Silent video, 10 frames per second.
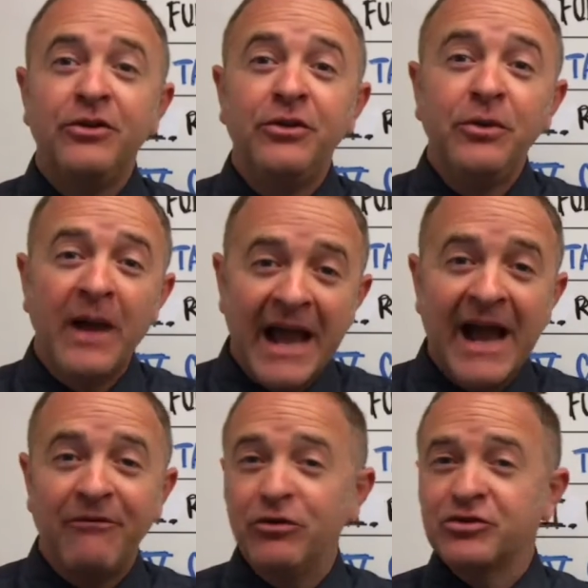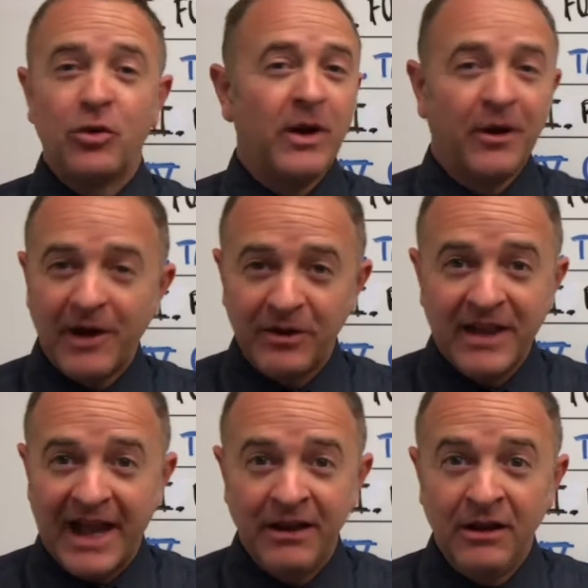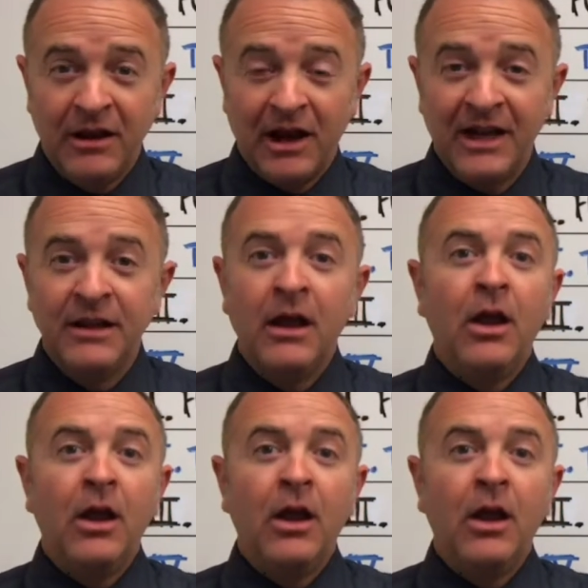to have. There's no way around that, all right?